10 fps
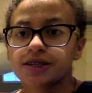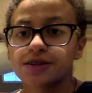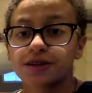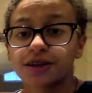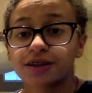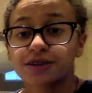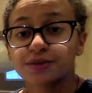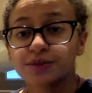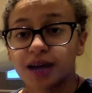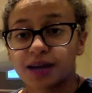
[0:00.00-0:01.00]
So there are
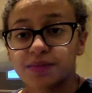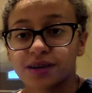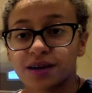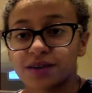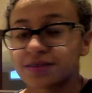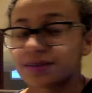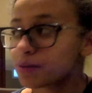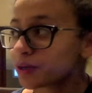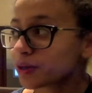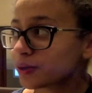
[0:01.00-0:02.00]
two types of
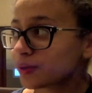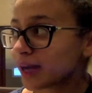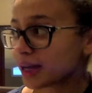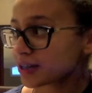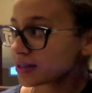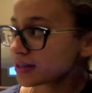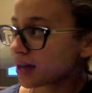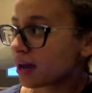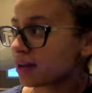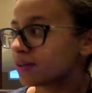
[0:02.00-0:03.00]
chemical reactions,
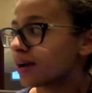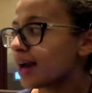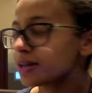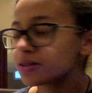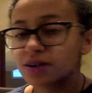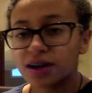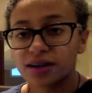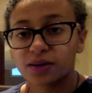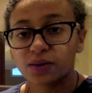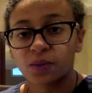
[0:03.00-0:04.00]
either
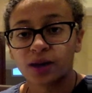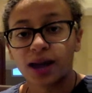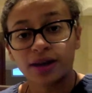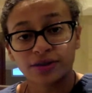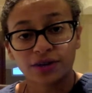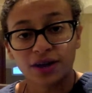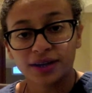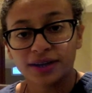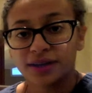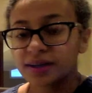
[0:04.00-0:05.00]
exergonic or
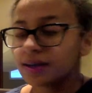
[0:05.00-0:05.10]
endergonic.